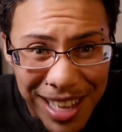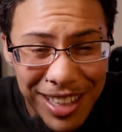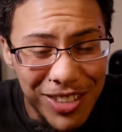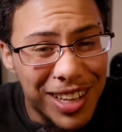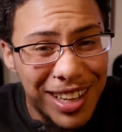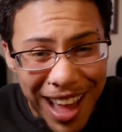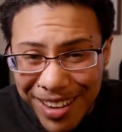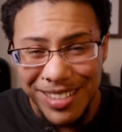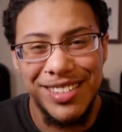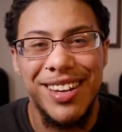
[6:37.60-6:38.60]
there's a lot
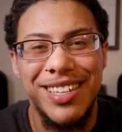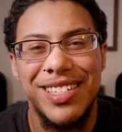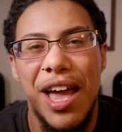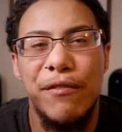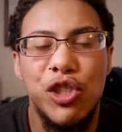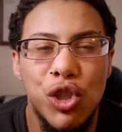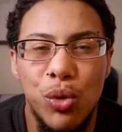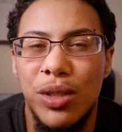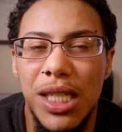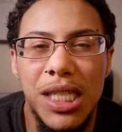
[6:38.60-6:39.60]
of studies that have
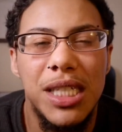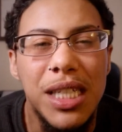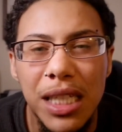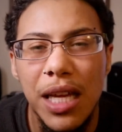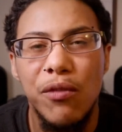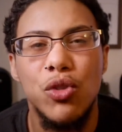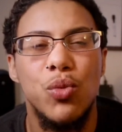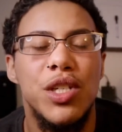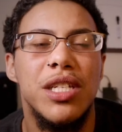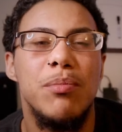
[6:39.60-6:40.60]
shown DHT levels,
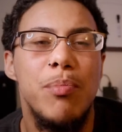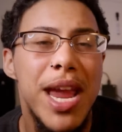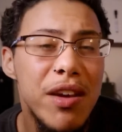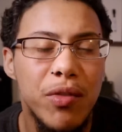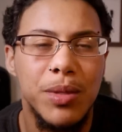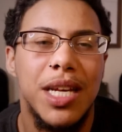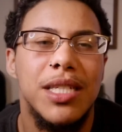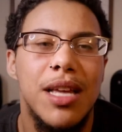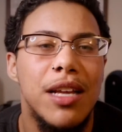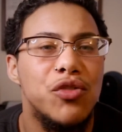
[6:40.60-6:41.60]
which is made from
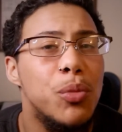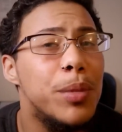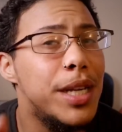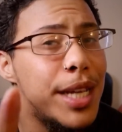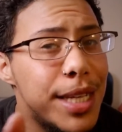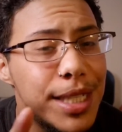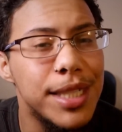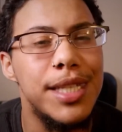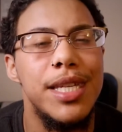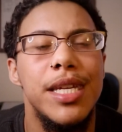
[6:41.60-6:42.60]
testosterone but
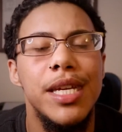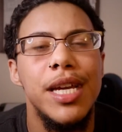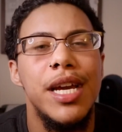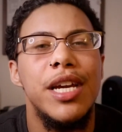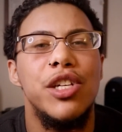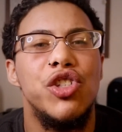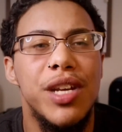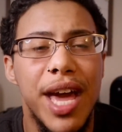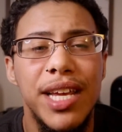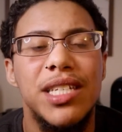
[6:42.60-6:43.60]
isn't T,
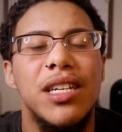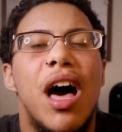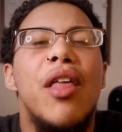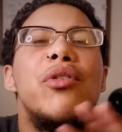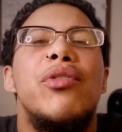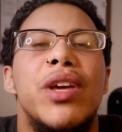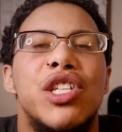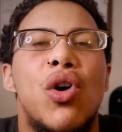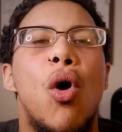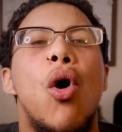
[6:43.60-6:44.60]
genetics and other
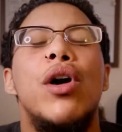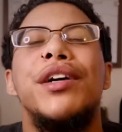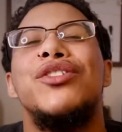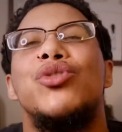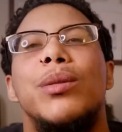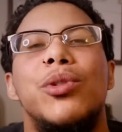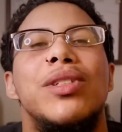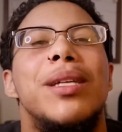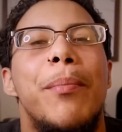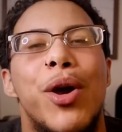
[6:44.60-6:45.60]
things all contribute
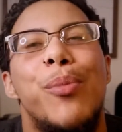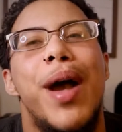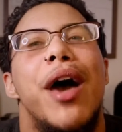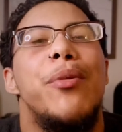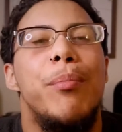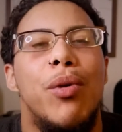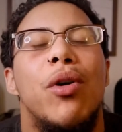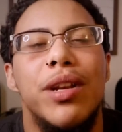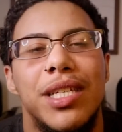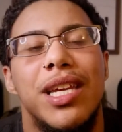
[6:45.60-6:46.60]
to male pattern
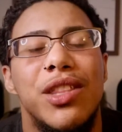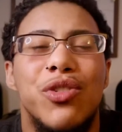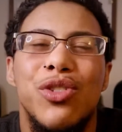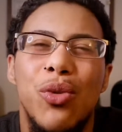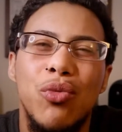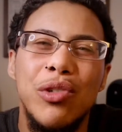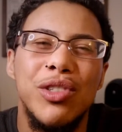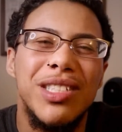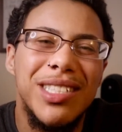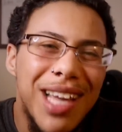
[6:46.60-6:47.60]
baldness and there's no real
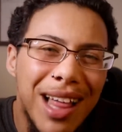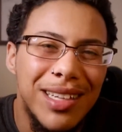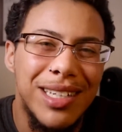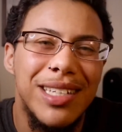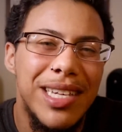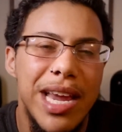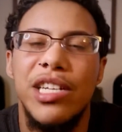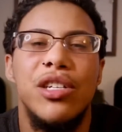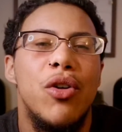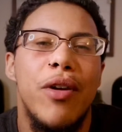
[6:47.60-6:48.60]
solid
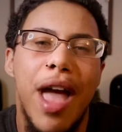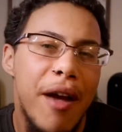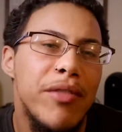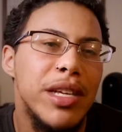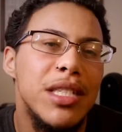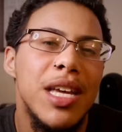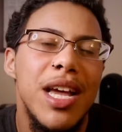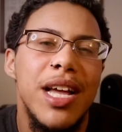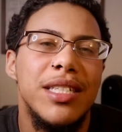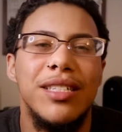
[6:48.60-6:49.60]
indication or evidence
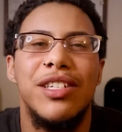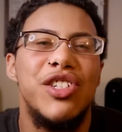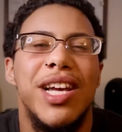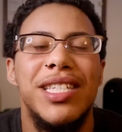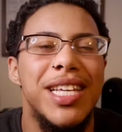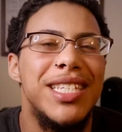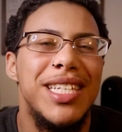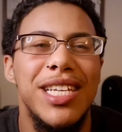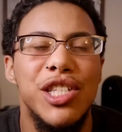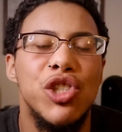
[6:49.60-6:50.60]
to suggest that
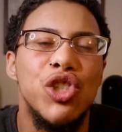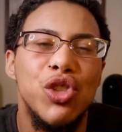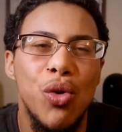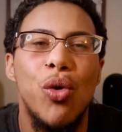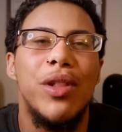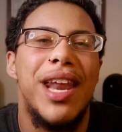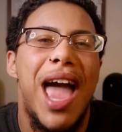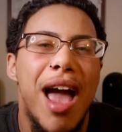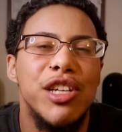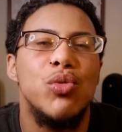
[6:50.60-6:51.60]
T is the sole and
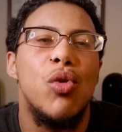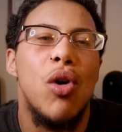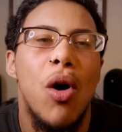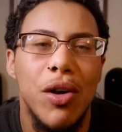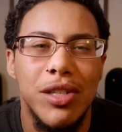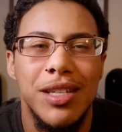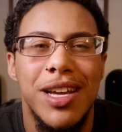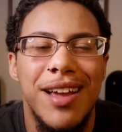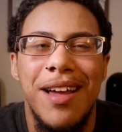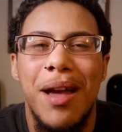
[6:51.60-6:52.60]
actual cause.
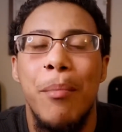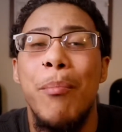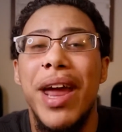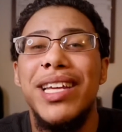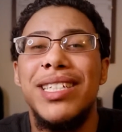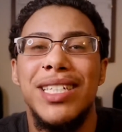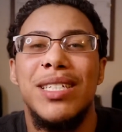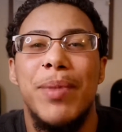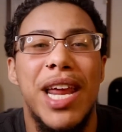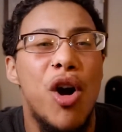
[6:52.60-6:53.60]
Many
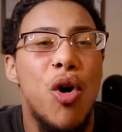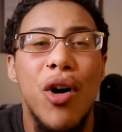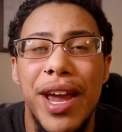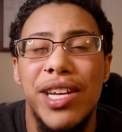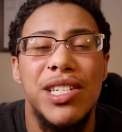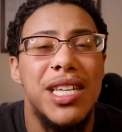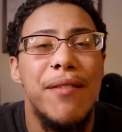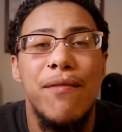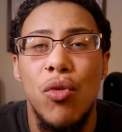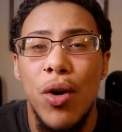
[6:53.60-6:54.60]
cis men at all ages
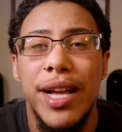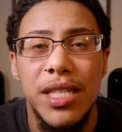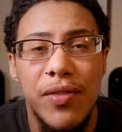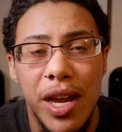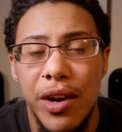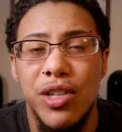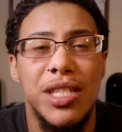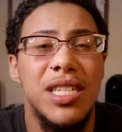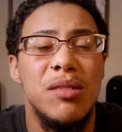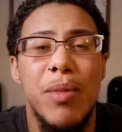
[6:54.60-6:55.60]
have full heads of hair
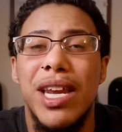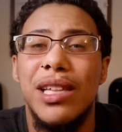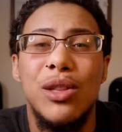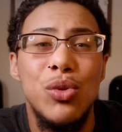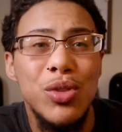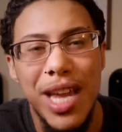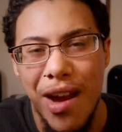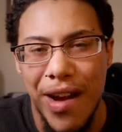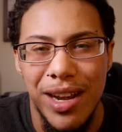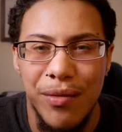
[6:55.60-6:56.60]
just as many lose
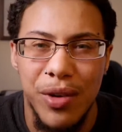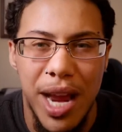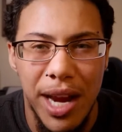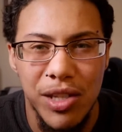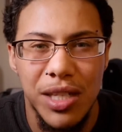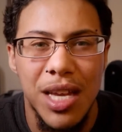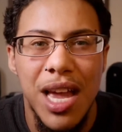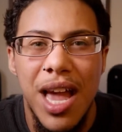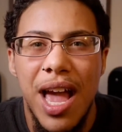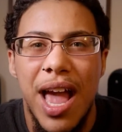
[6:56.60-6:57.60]
hair at different ages.
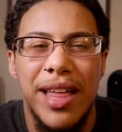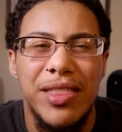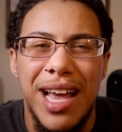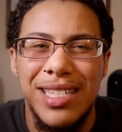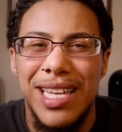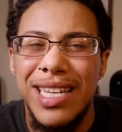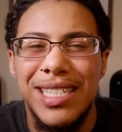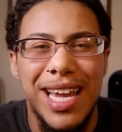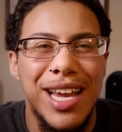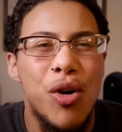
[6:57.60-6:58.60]
And as they
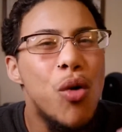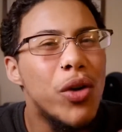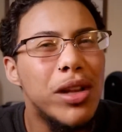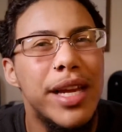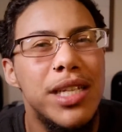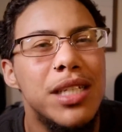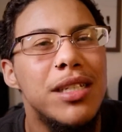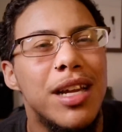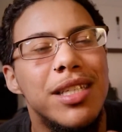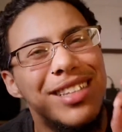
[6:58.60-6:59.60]
say, correlation
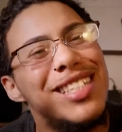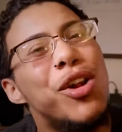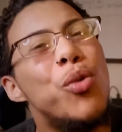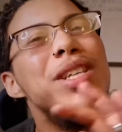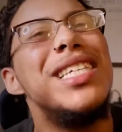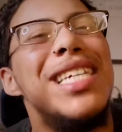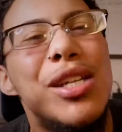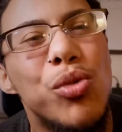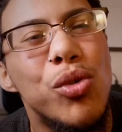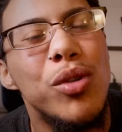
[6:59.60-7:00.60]
does, doesn't always
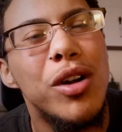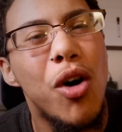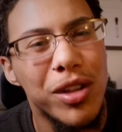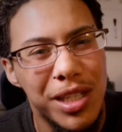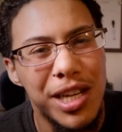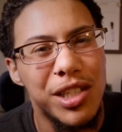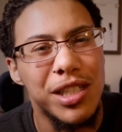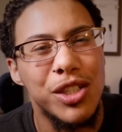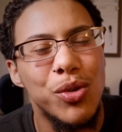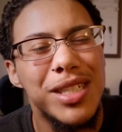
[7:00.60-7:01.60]
equal causation. So it's